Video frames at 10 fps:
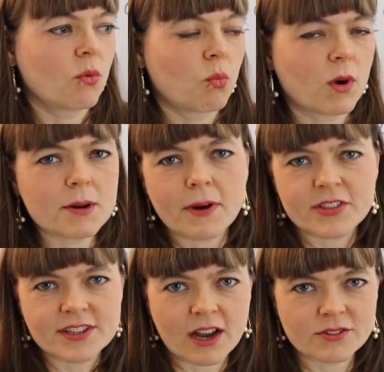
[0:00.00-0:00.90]
what about
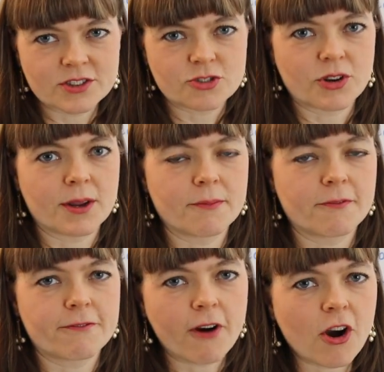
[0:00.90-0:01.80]
the
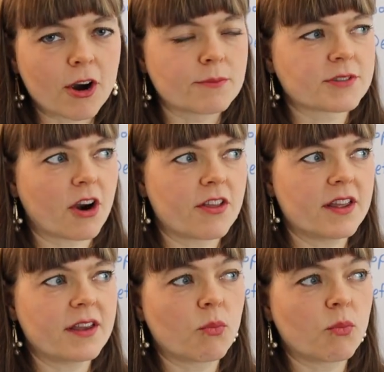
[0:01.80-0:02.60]
downstream farms are